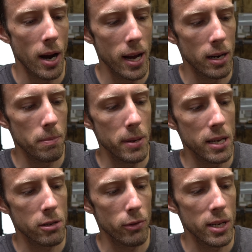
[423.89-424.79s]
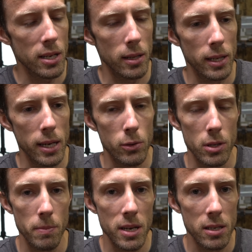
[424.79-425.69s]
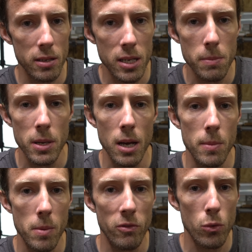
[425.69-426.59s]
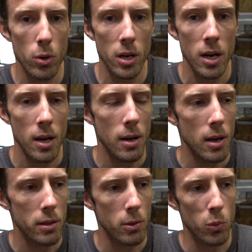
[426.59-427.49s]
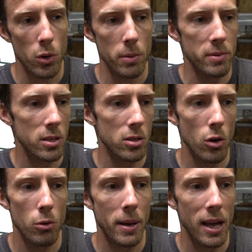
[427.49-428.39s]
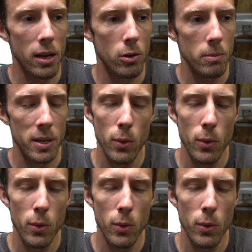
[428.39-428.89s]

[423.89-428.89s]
I had a piece recently, it was a piece of CPM M4 that warped so bad on me.